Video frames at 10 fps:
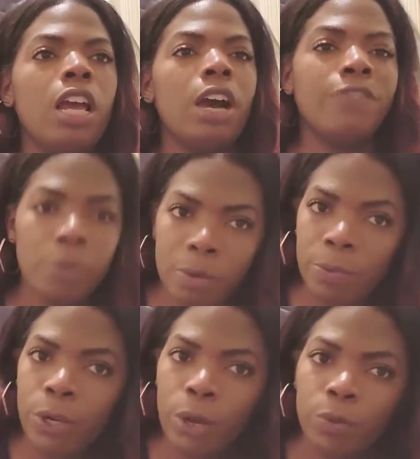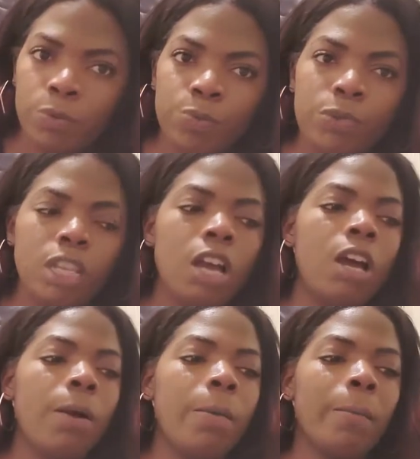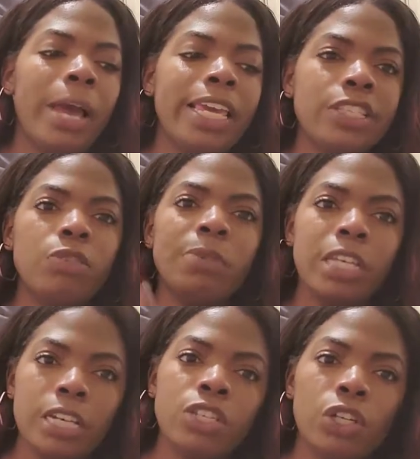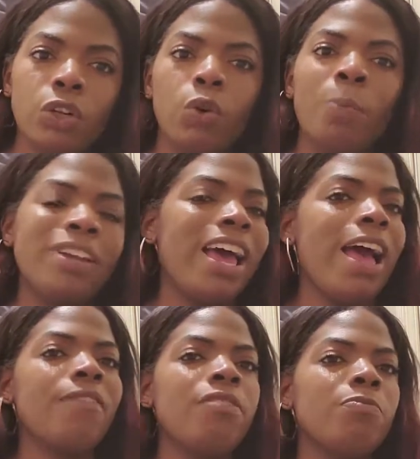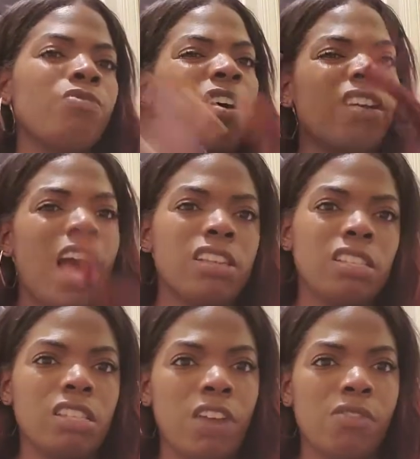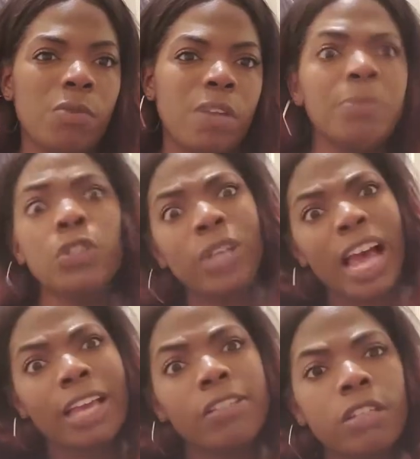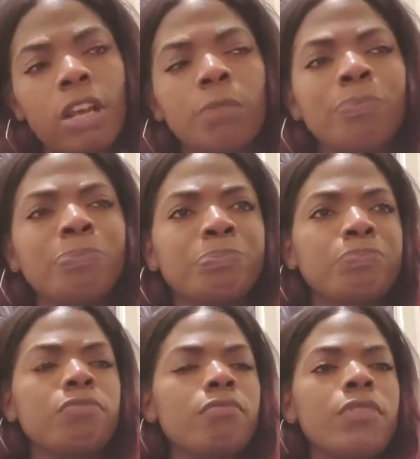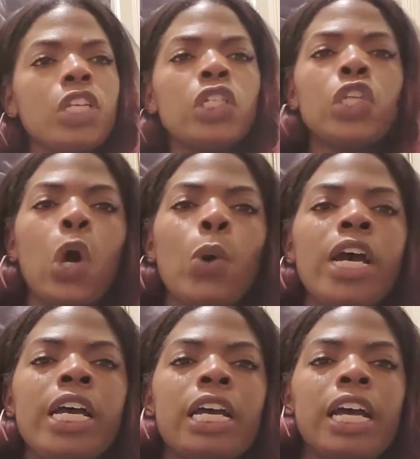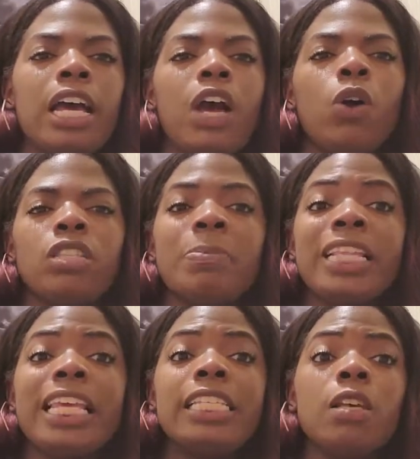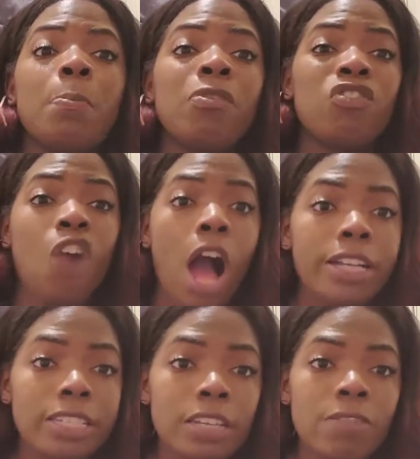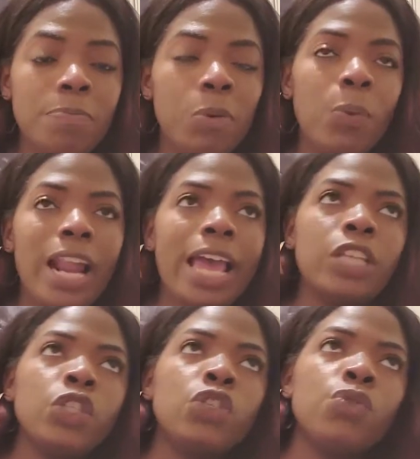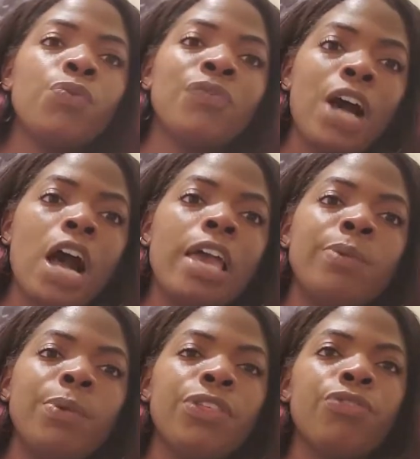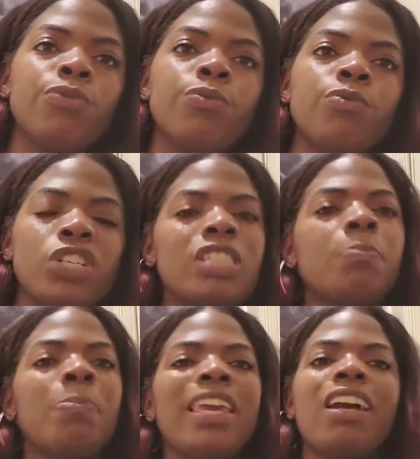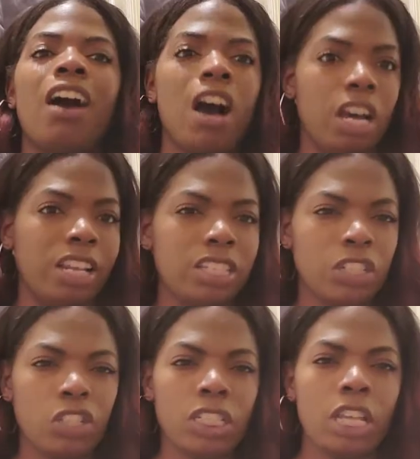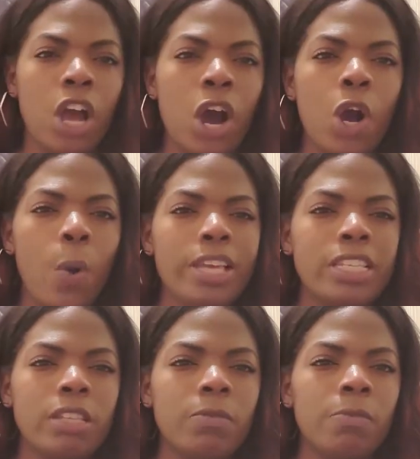a few people know, my intermediate circle, but I haven't broadcasted to everyone, but you guys, you know. So ultimately it's a prerogative, but what I do find with just being honest and just always